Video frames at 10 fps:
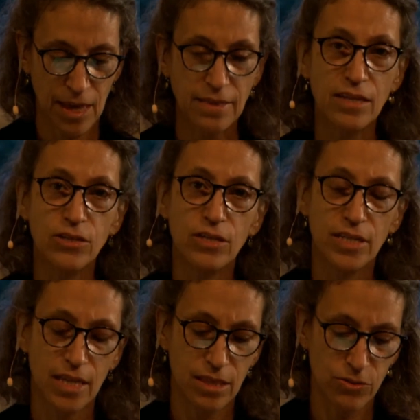And that
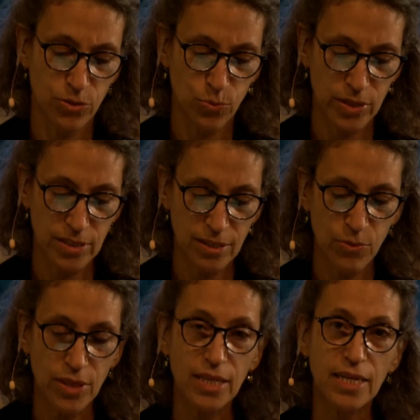yet there's a
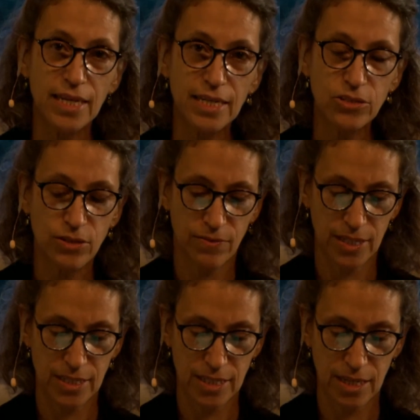wisdom within each of
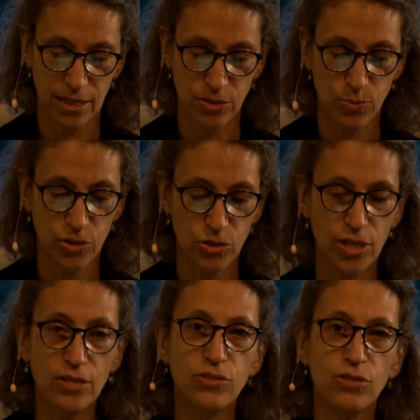these things which
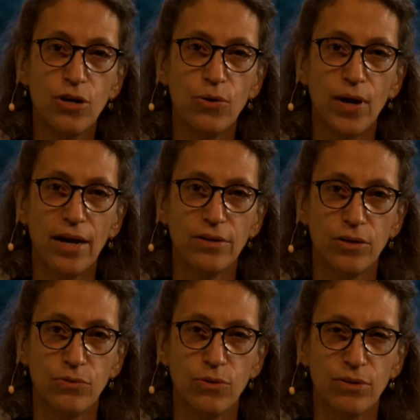does know how to
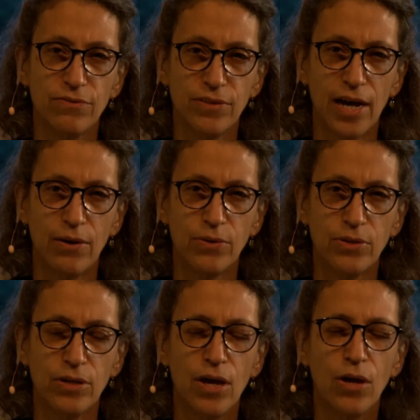grow the
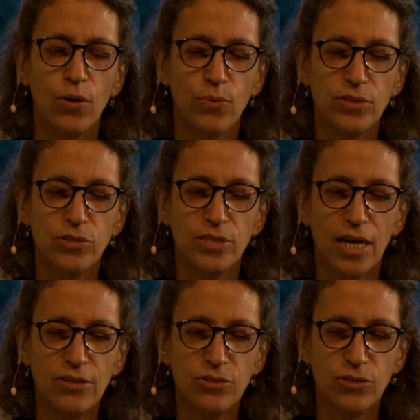flower, which
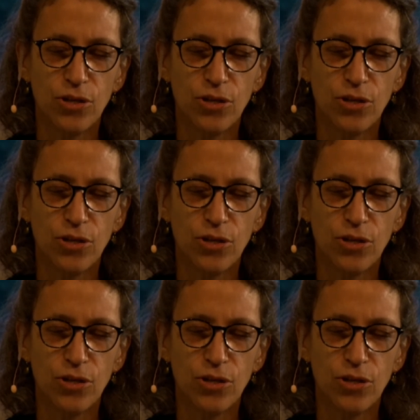does